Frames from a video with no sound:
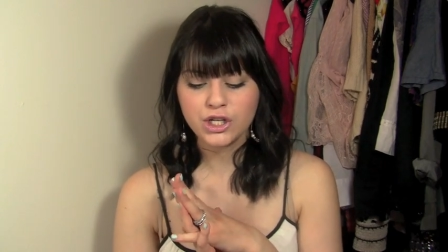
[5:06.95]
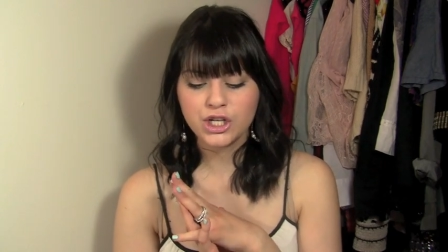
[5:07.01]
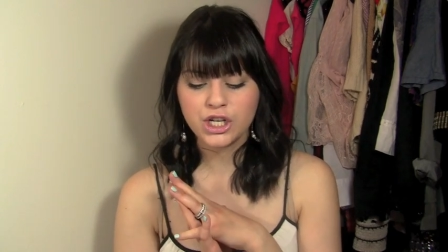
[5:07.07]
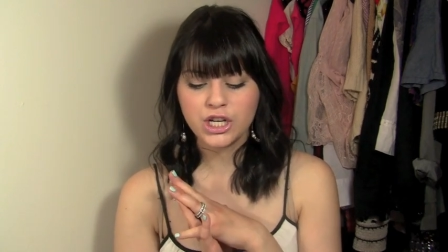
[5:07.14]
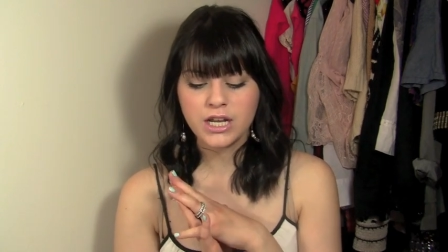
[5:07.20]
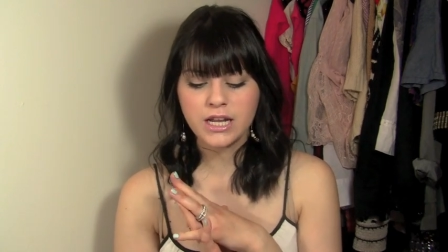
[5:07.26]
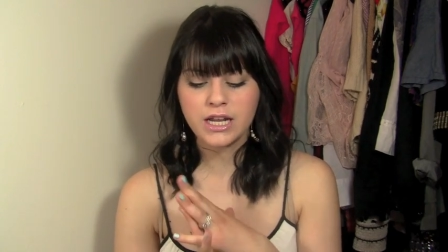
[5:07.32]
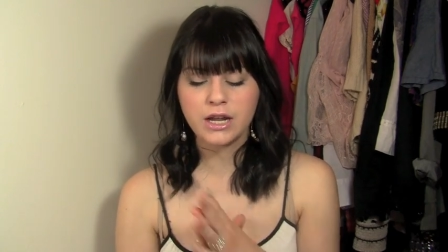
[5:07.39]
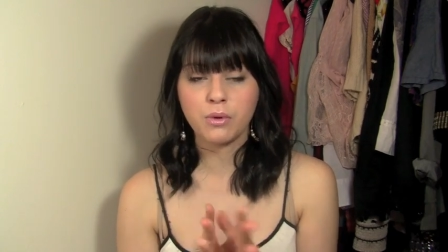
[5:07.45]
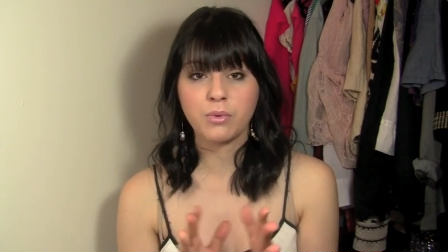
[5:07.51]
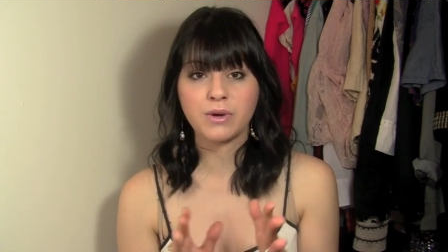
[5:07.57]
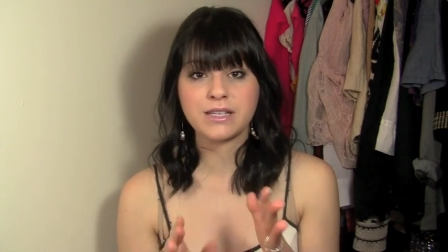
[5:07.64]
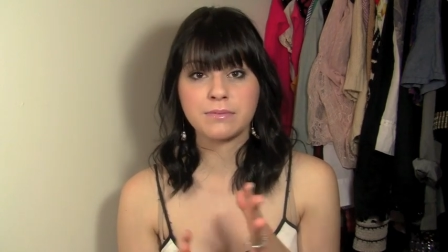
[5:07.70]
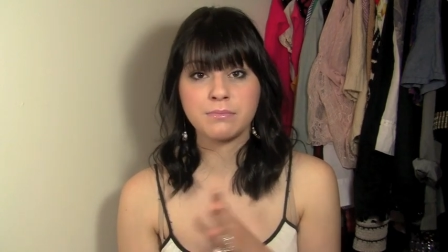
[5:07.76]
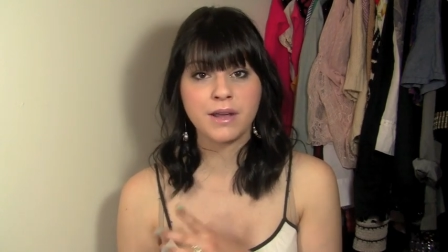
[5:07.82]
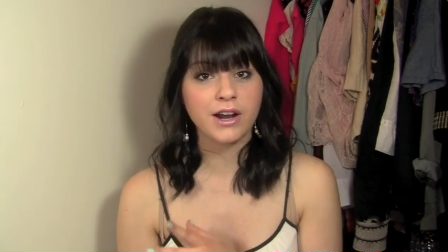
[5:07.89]
she
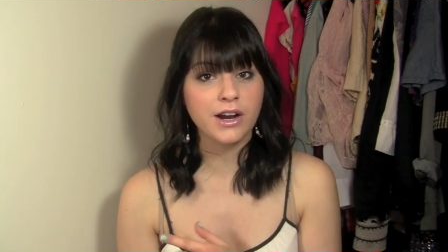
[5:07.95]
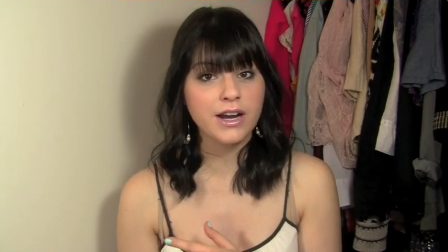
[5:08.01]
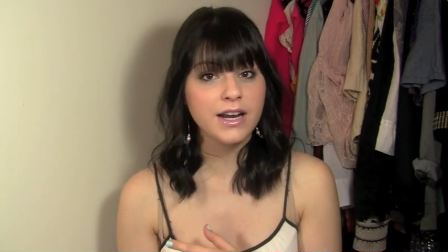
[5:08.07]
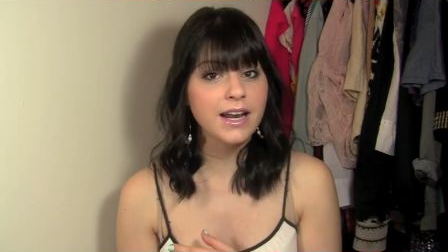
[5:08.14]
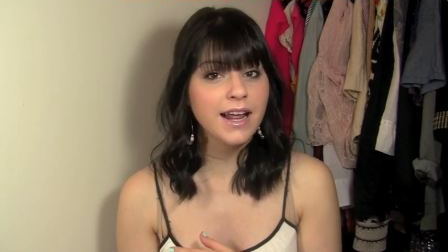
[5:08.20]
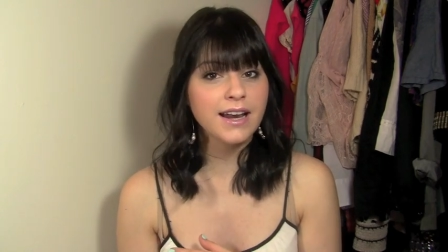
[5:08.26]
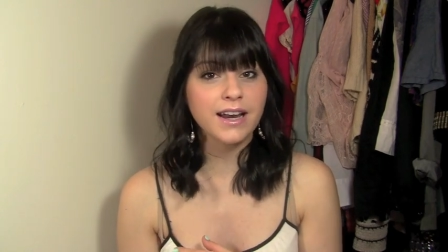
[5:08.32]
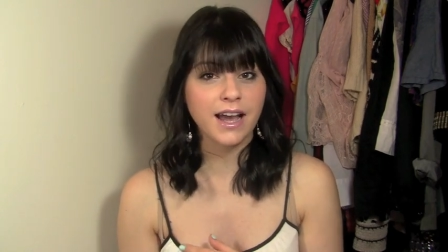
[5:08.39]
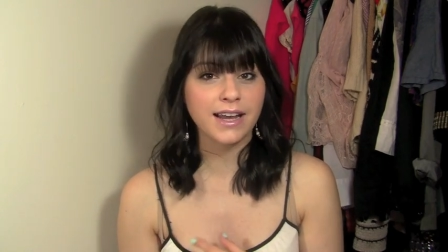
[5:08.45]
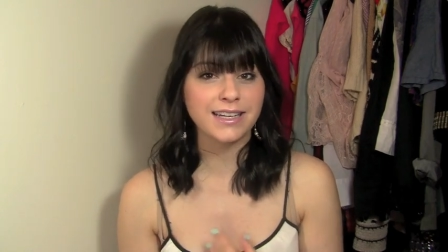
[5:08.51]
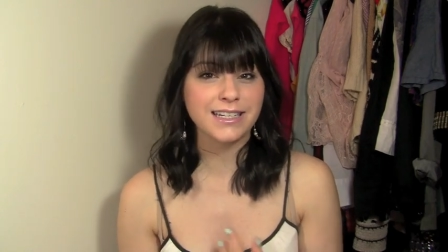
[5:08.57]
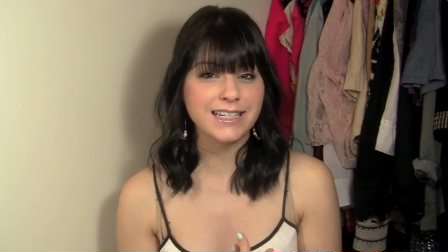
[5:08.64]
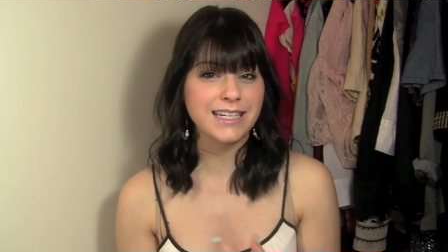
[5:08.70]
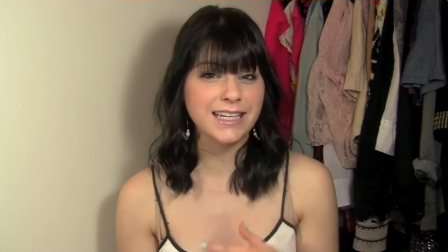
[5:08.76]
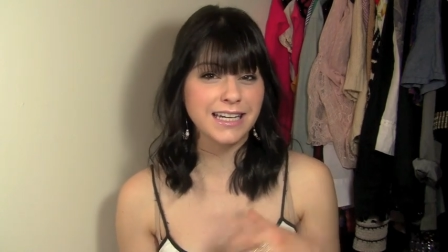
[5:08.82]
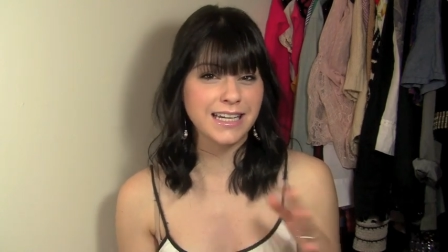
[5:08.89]
was married at
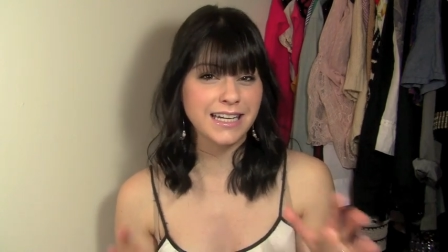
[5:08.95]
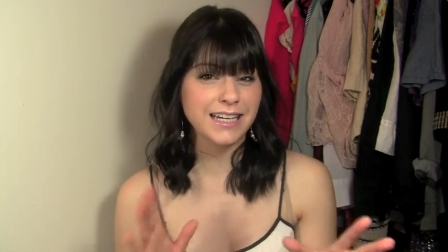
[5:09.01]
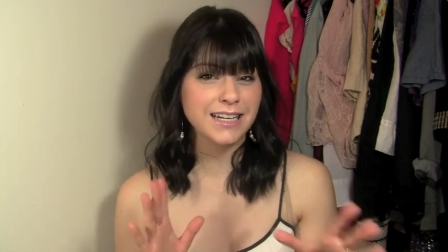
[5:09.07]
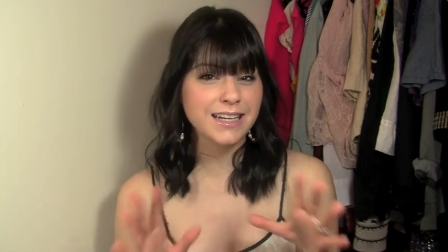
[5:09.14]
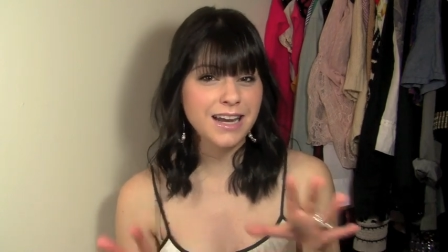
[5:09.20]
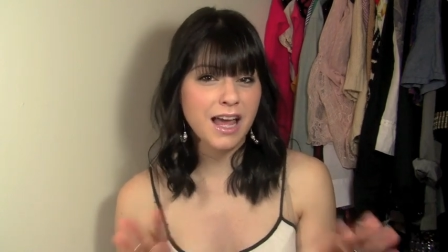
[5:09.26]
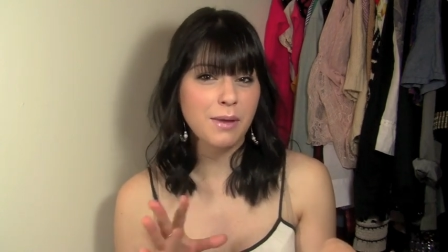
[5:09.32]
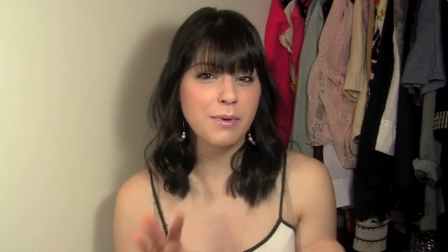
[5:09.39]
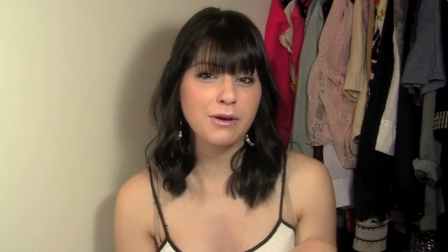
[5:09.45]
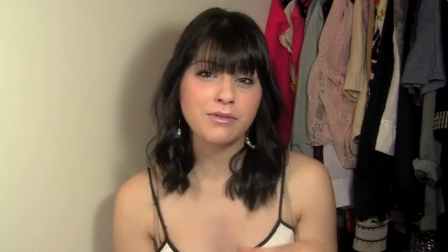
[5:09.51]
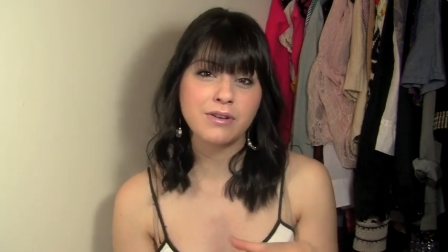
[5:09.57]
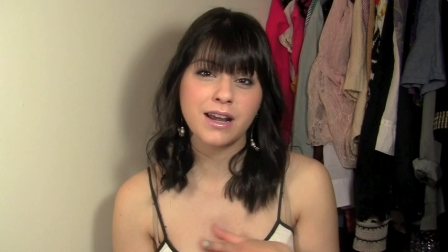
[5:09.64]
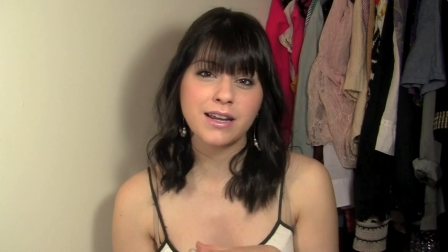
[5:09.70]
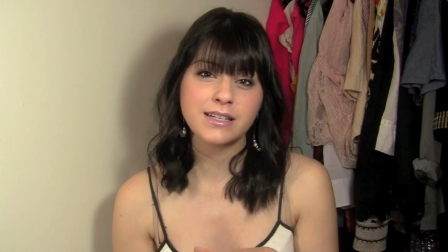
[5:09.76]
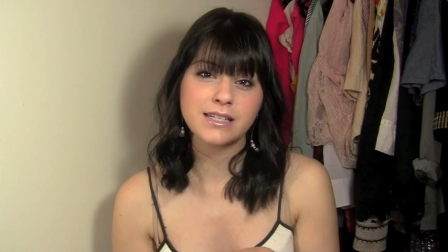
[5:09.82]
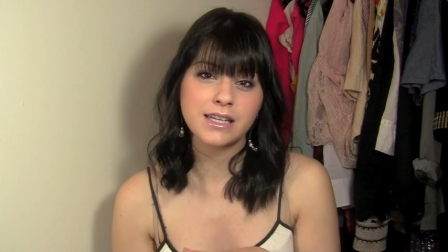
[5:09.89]
nineteen, about
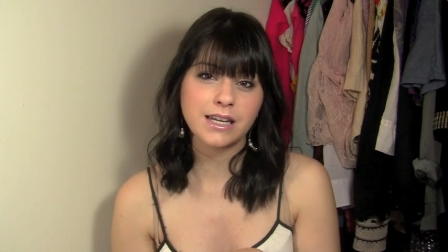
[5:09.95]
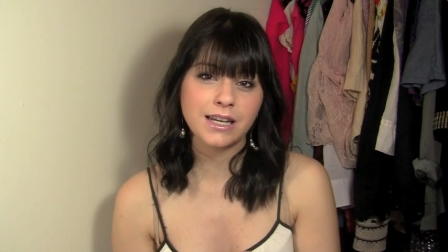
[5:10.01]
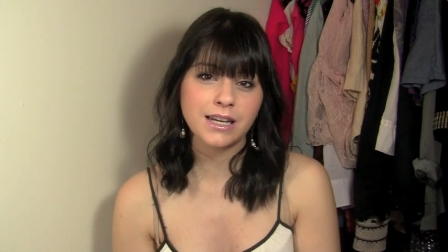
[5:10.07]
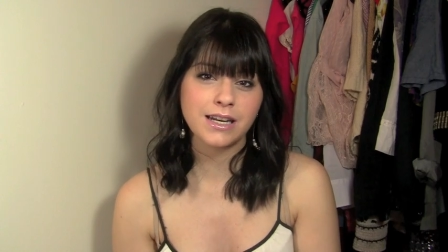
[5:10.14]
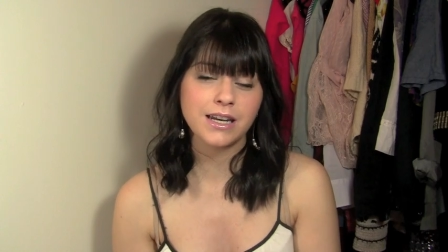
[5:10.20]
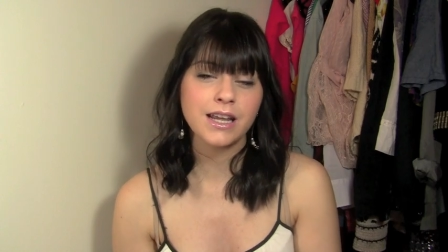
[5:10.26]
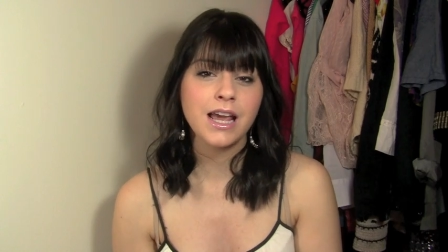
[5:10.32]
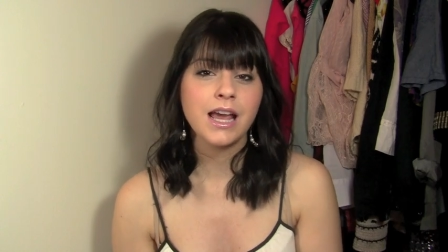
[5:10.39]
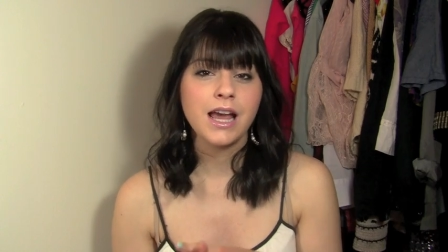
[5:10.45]
nineteen,